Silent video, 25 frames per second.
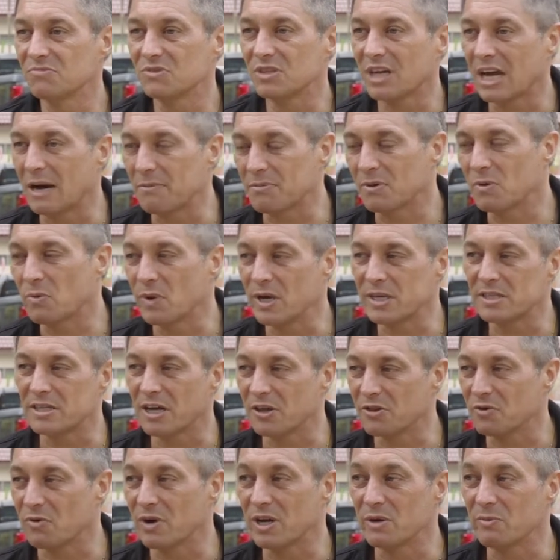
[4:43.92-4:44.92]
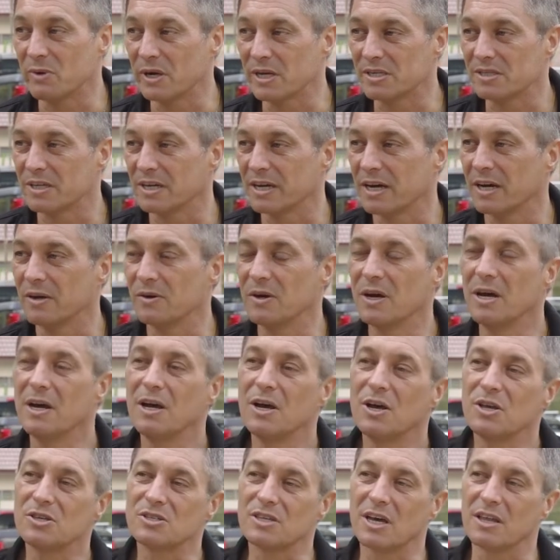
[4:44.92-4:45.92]
about three weeks ago.
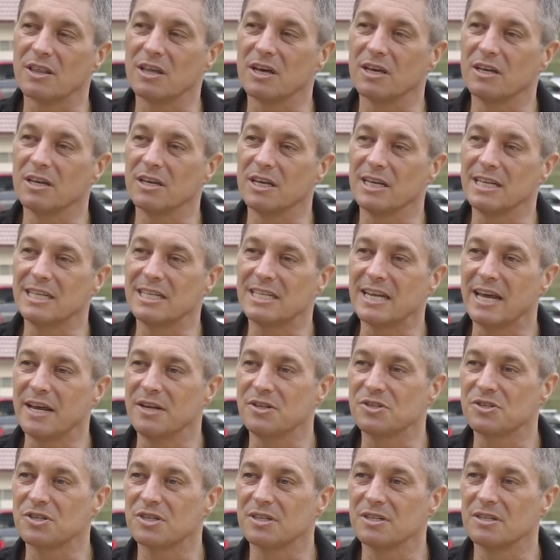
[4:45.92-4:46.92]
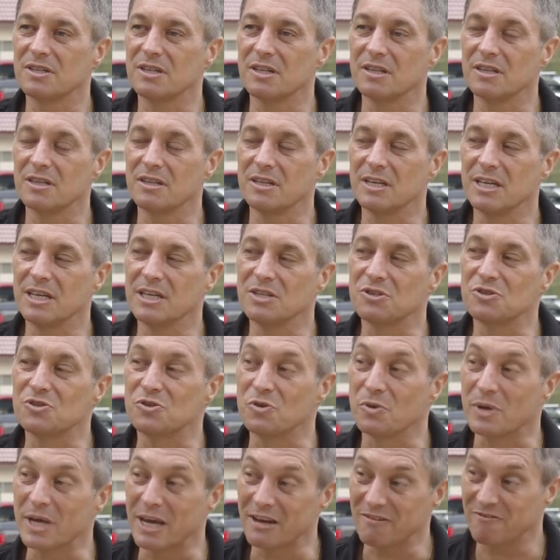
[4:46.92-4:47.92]
So the intention is
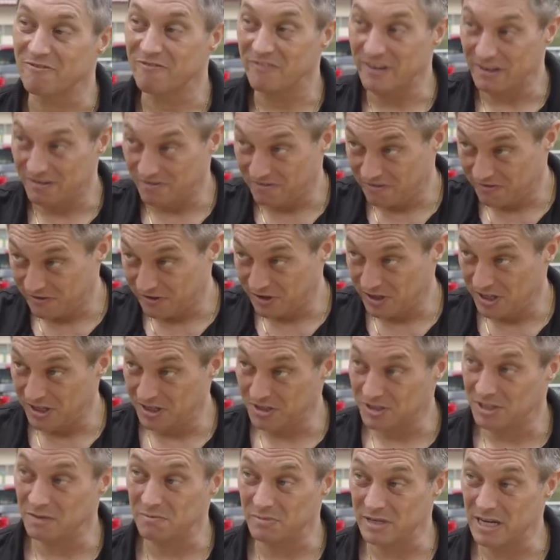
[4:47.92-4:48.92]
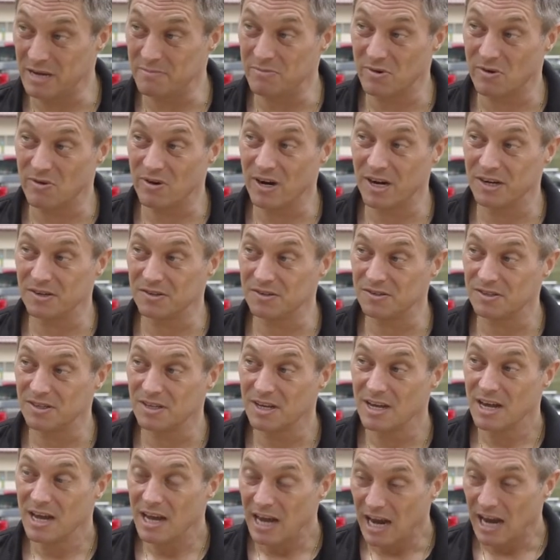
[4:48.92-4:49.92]
to get fit for the September race,
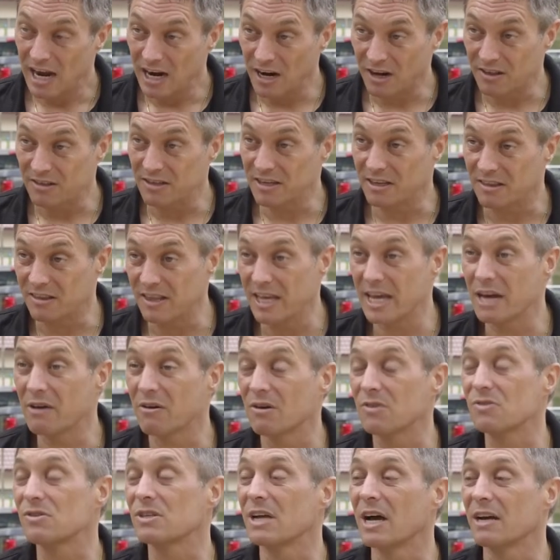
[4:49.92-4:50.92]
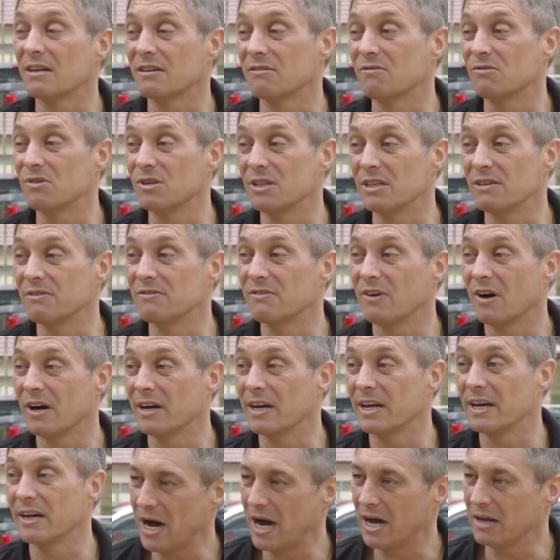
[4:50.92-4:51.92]
and I think there I'll start to really find
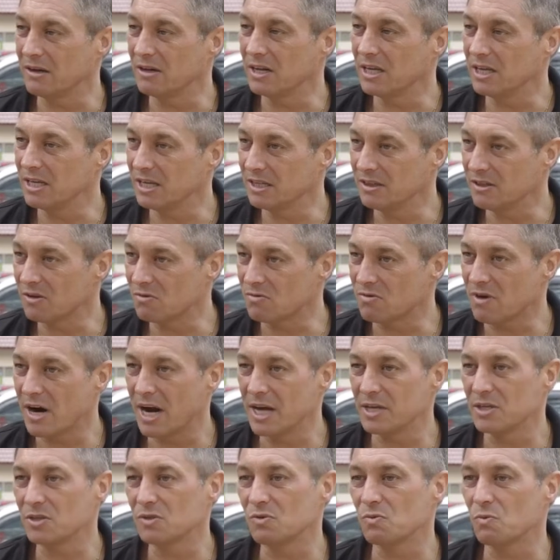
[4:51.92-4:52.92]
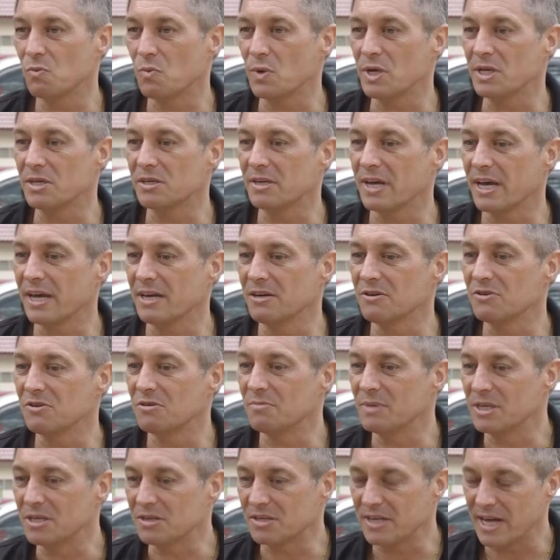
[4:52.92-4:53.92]
out. In the race, we tend to
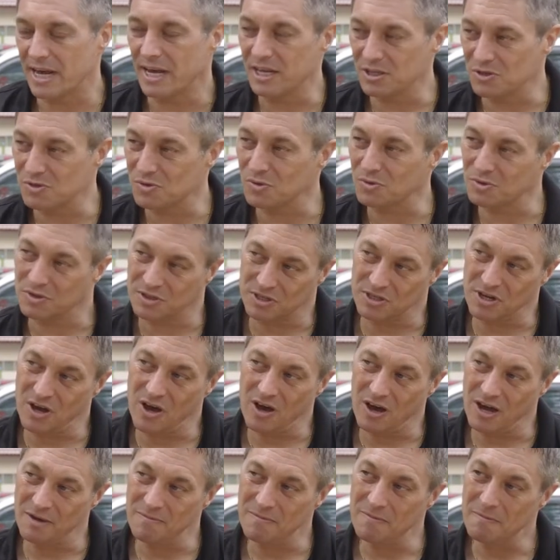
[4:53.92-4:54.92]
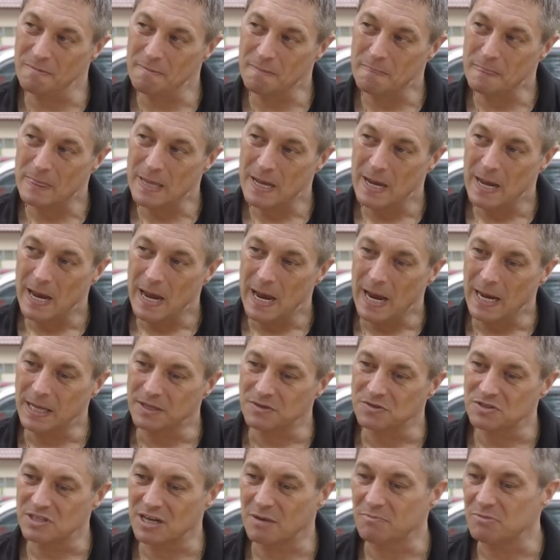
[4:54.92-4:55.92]
be tense all the time, and
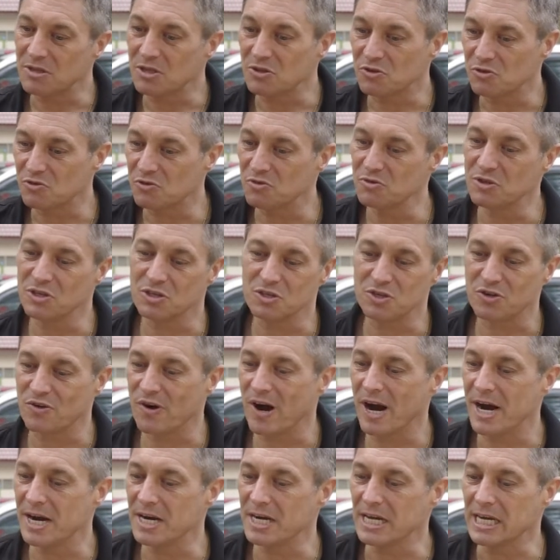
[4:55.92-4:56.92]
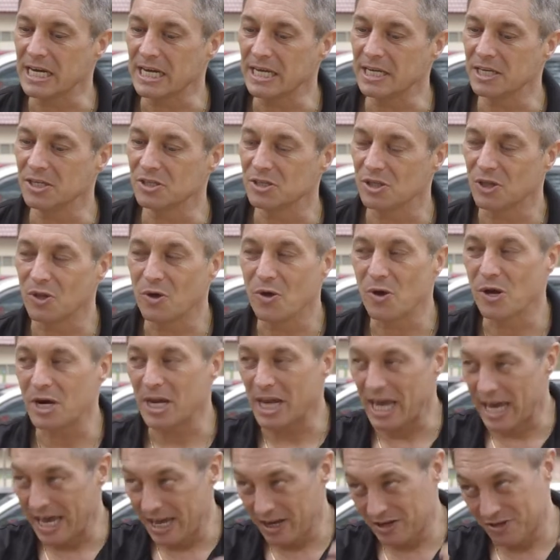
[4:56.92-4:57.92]
something through this training is learning
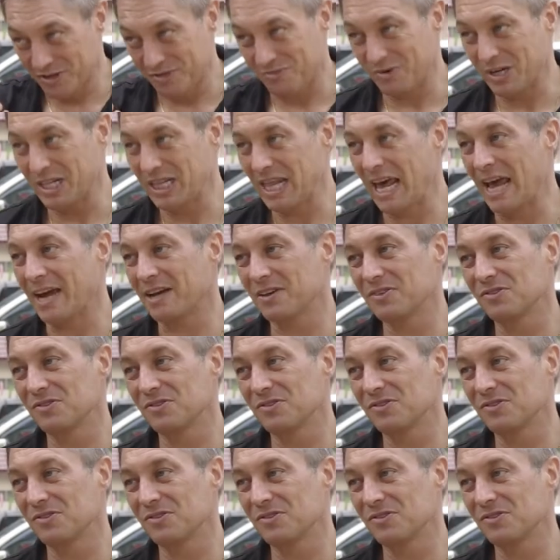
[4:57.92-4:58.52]
how to relax